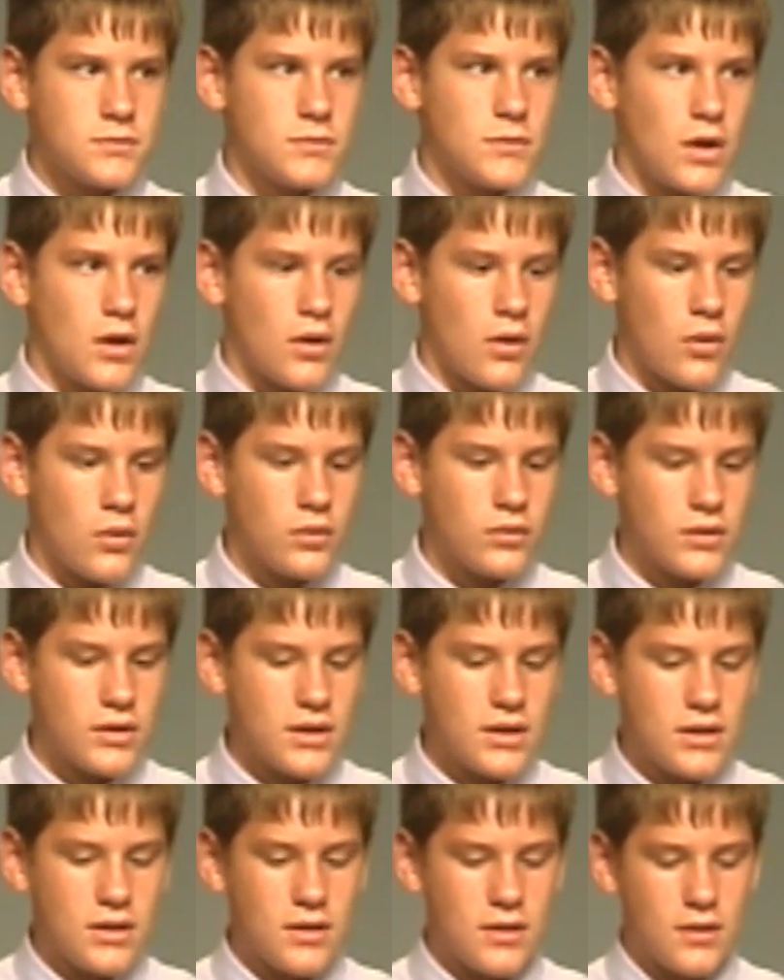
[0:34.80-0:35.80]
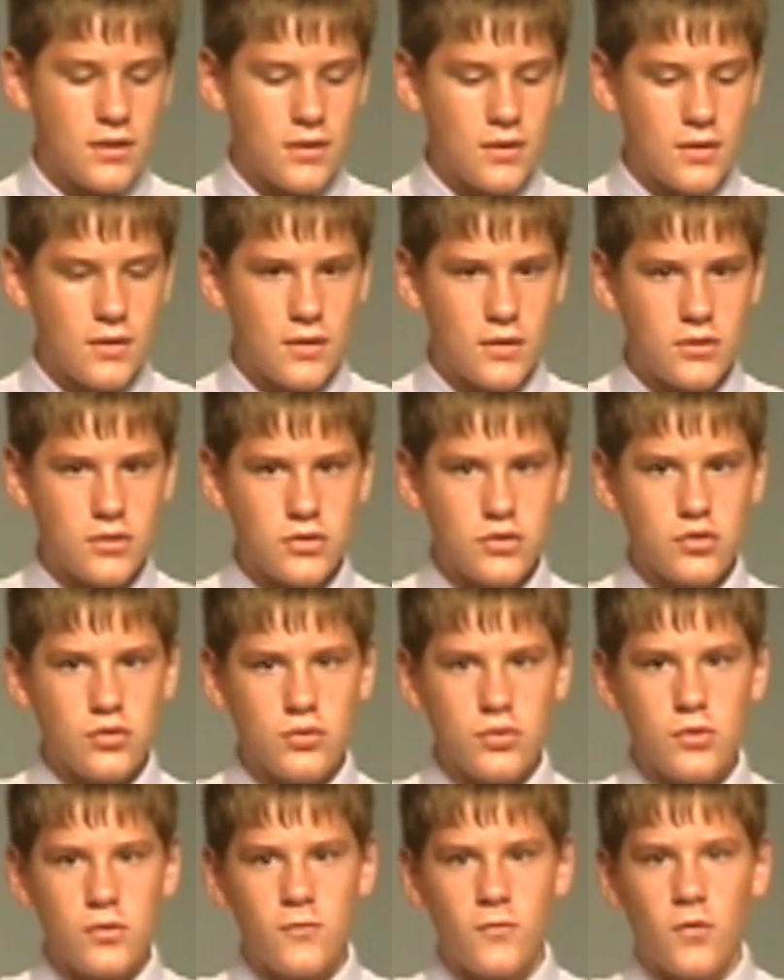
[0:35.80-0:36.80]
The only
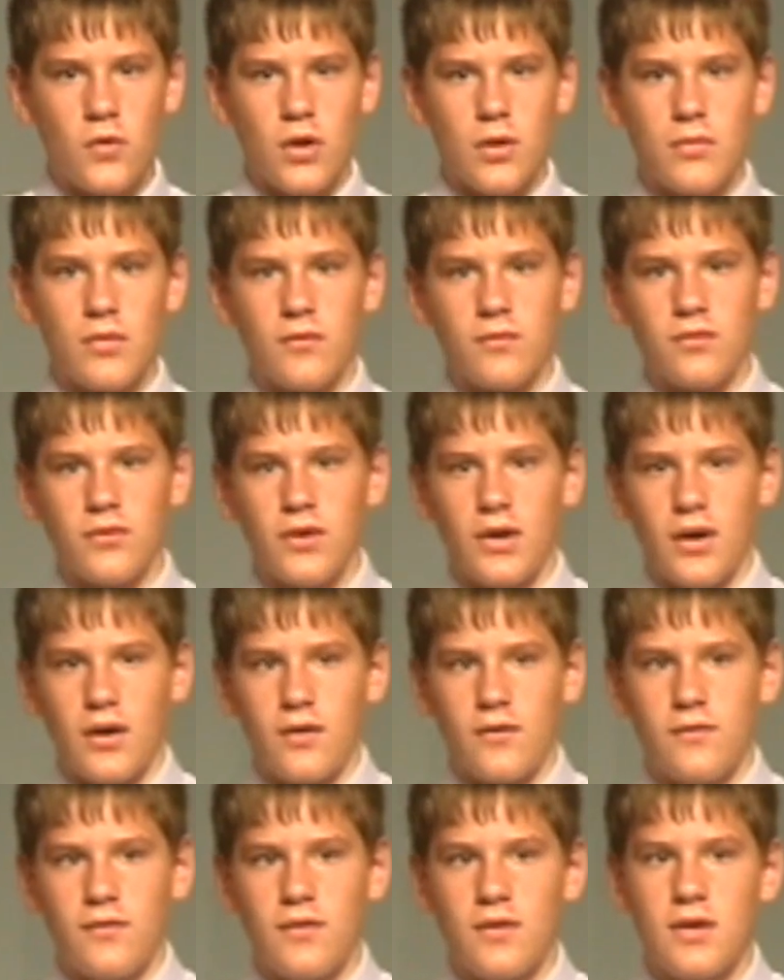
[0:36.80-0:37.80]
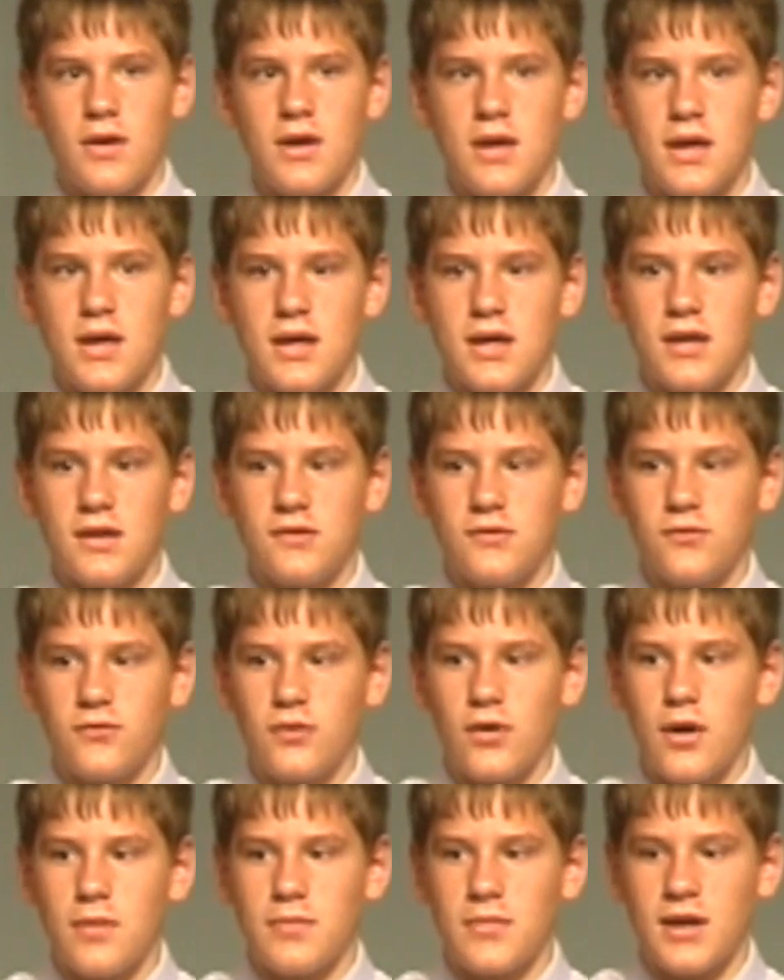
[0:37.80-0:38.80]
true form of love is
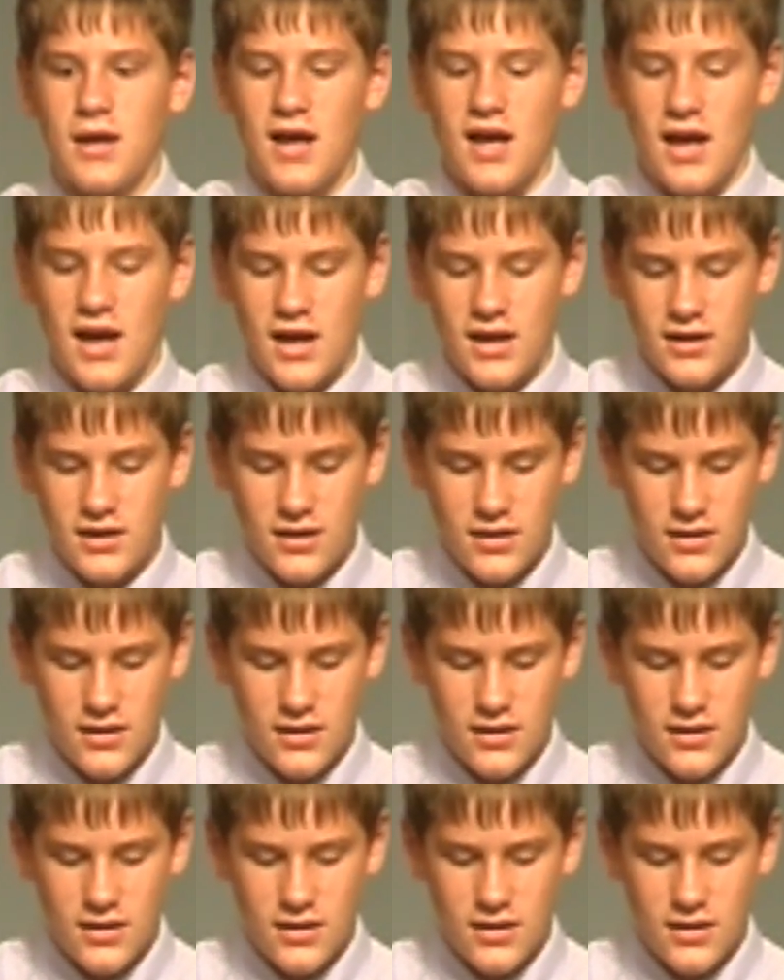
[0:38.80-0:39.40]
from God.